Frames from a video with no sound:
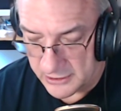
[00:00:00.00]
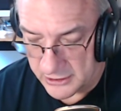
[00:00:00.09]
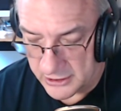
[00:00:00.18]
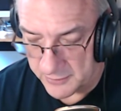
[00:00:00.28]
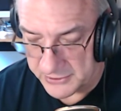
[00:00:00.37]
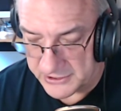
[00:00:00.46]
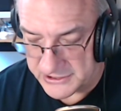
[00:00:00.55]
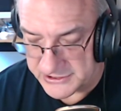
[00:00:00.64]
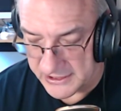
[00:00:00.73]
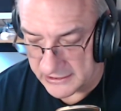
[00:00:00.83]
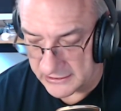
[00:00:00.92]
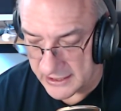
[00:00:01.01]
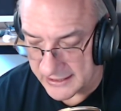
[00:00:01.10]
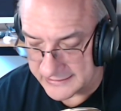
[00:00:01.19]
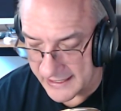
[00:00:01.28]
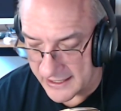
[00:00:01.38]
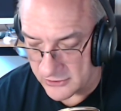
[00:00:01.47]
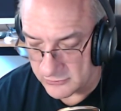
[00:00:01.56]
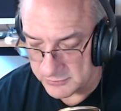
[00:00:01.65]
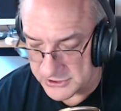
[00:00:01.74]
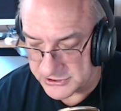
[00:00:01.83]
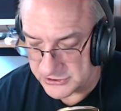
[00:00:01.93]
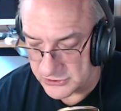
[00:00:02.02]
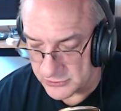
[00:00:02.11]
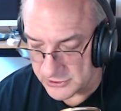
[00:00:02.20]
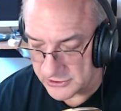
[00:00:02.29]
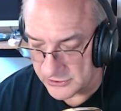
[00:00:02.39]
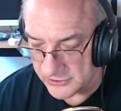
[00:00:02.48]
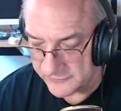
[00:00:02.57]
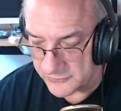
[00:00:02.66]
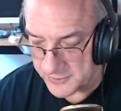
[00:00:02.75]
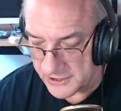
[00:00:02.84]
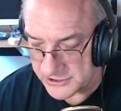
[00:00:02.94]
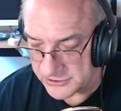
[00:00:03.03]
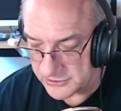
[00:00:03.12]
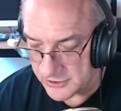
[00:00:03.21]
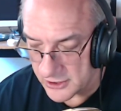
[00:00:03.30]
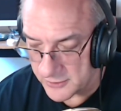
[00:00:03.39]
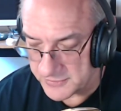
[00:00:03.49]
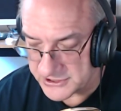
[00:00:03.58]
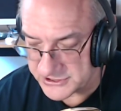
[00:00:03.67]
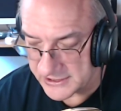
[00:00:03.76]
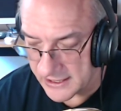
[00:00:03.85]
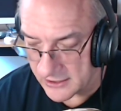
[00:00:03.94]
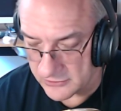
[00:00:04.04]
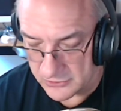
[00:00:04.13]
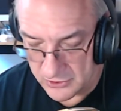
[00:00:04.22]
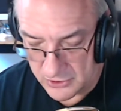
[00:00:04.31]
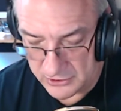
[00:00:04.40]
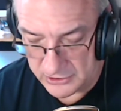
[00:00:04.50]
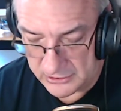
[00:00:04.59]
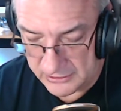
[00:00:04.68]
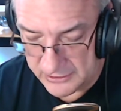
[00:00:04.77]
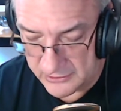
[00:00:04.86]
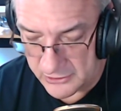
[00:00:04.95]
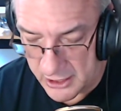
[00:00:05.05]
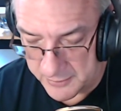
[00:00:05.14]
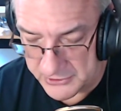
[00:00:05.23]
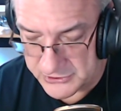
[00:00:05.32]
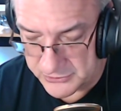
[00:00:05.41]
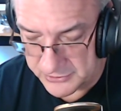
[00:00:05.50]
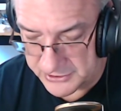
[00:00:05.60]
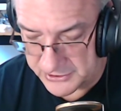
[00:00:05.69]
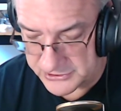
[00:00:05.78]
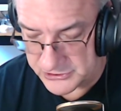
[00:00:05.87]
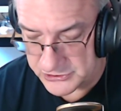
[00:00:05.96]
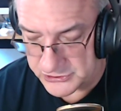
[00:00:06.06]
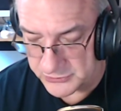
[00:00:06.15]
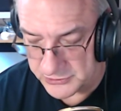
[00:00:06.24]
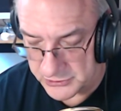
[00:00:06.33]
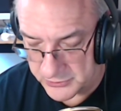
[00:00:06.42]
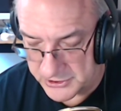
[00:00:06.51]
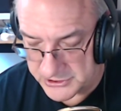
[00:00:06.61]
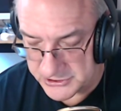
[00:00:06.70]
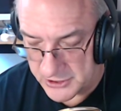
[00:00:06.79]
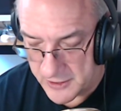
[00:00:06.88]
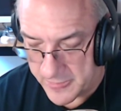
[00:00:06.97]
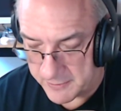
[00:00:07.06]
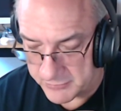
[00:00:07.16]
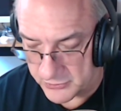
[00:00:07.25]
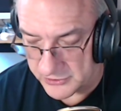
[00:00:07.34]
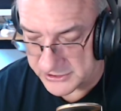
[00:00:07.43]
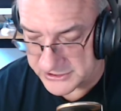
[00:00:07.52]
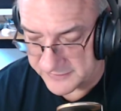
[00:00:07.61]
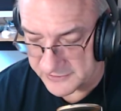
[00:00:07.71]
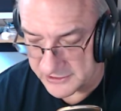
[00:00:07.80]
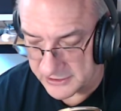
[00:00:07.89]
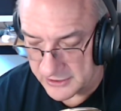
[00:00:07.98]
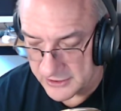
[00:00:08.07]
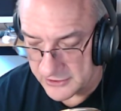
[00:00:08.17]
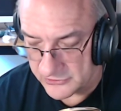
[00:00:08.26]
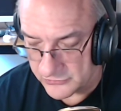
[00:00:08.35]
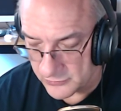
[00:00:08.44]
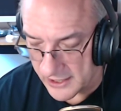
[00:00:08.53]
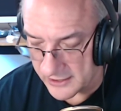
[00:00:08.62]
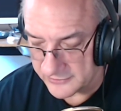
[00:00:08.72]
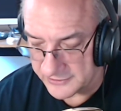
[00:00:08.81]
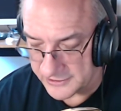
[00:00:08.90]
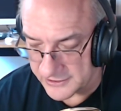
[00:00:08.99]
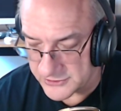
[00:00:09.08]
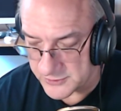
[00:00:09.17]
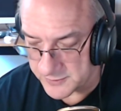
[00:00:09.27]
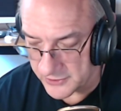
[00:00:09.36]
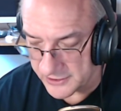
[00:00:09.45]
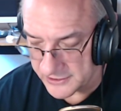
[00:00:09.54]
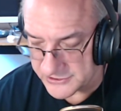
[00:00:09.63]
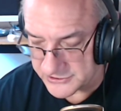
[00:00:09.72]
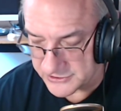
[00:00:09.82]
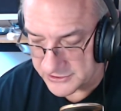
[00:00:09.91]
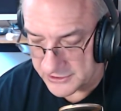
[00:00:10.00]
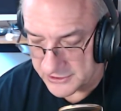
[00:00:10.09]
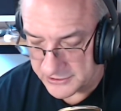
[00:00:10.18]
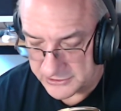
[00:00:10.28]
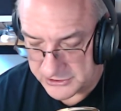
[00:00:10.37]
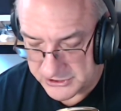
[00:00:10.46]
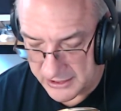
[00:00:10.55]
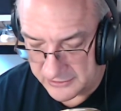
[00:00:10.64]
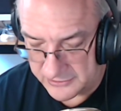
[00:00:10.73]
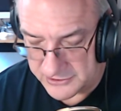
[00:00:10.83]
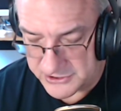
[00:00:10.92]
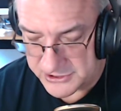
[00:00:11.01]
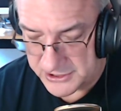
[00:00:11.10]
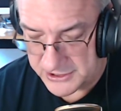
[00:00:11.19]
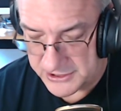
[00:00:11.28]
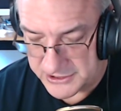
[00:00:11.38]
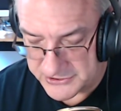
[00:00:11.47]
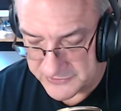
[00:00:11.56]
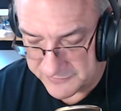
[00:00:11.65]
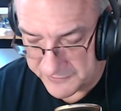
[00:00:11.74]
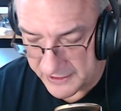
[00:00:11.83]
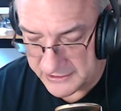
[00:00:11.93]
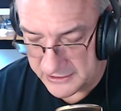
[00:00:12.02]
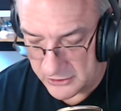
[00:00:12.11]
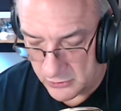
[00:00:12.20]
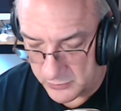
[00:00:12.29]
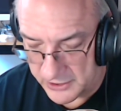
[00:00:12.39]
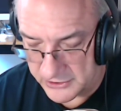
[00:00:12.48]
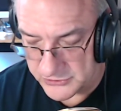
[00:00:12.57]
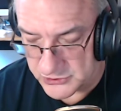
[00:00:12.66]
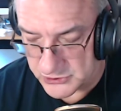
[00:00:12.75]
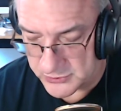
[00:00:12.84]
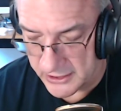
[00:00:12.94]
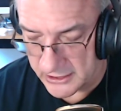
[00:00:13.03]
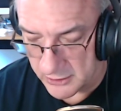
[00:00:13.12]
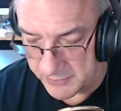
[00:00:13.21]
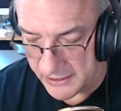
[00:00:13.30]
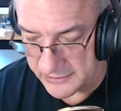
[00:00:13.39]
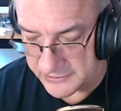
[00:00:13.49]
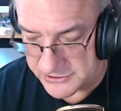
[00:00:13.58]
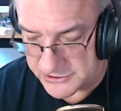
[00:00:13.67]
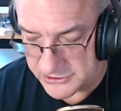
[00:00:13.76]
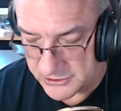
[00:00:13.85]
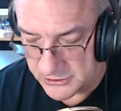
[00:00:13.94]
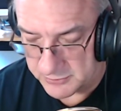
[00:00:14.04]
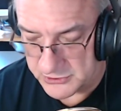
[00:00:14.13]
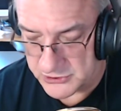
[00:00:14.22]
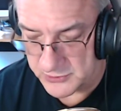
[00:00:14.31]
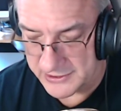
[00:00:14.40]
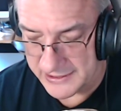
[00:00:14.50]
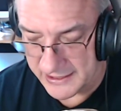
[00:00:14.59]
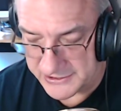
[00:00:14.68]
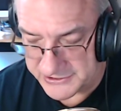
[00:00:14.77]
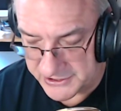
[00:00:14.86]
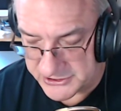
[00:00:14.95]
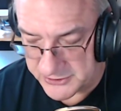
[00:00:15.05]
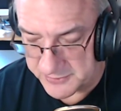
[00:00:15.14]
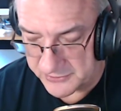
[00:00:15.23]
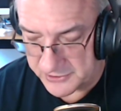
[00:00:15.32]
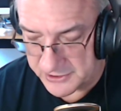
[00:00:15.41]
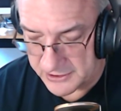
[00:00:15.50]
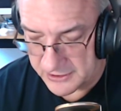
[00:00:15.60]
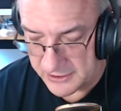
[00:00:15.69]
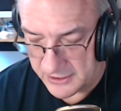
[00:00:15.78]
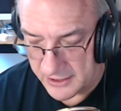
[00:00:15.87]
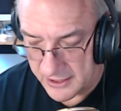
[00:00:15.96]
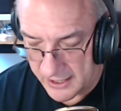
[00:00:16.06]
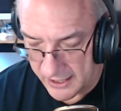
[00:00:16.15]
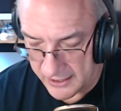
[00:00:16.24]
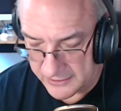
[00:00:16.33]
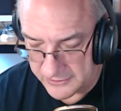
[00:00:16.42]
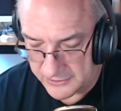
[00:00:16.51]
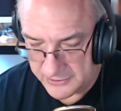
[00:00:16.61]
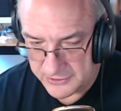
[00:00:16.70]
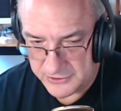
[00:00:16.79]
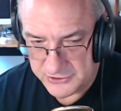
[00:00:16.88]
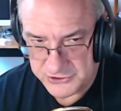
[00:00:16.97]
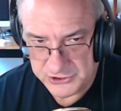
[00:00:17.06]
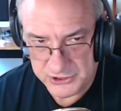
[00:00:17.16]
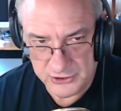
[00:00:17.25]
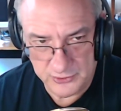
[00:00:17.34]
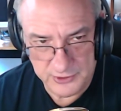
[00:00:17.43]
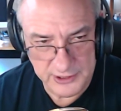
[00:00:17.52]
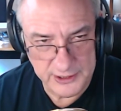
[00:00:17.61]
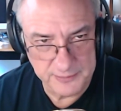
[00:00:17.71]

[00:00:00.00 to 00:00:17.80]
Companies that lock down mission-critical information are missing out on clear opportunities to increase productivity throughout the enterprise. The challenge is in finding a way to strike a balance between accessibility and security.